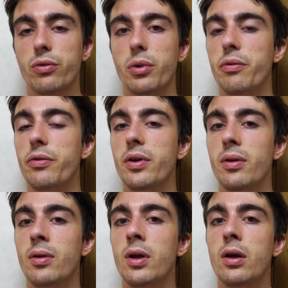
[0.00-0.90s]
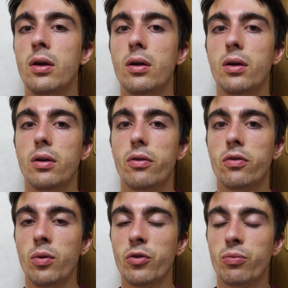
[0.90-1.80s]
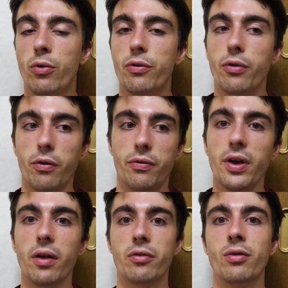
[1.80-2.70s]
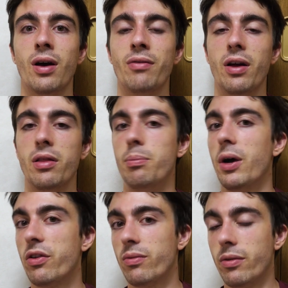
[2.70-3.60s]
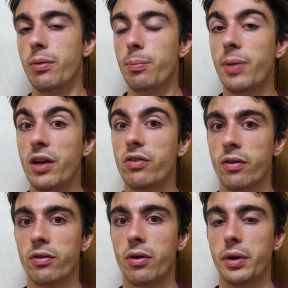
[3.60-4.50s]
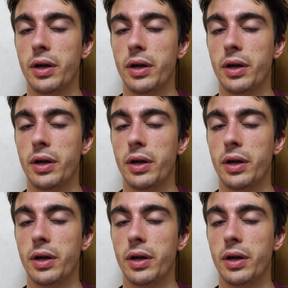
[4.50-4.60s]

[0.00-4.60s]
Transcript: You will feel so much more fulfilled to have had the patience